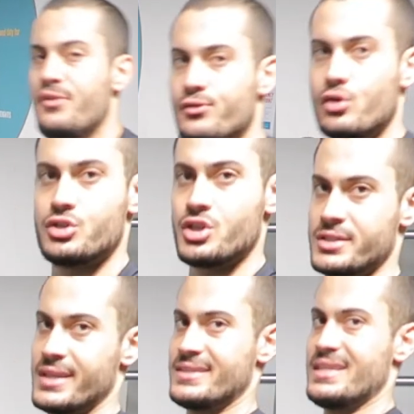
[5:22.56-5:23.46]
if you're
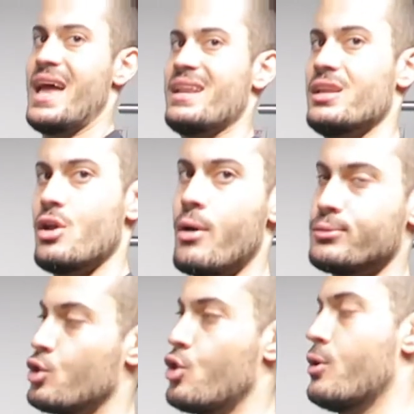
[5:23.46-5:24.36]
just standing
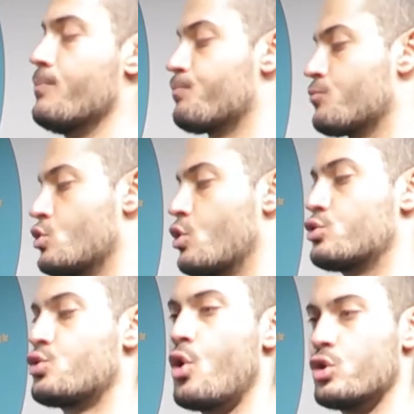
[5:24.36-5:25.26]
up, so your
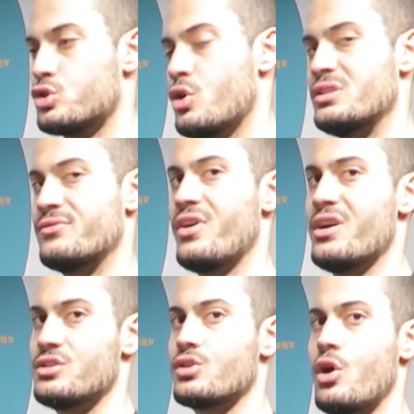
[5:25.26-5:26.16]
torso is
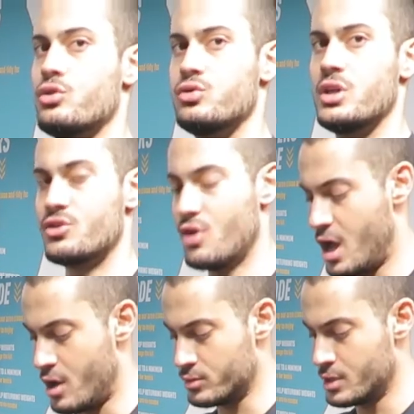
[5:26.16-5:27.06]
vertical to the
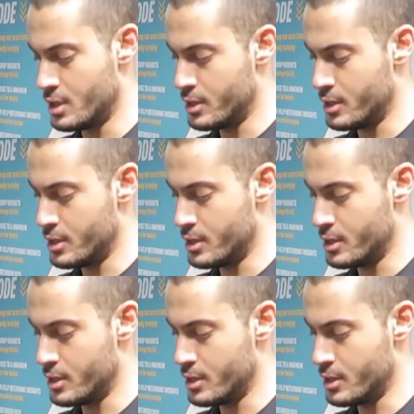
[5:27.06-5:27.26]
ground,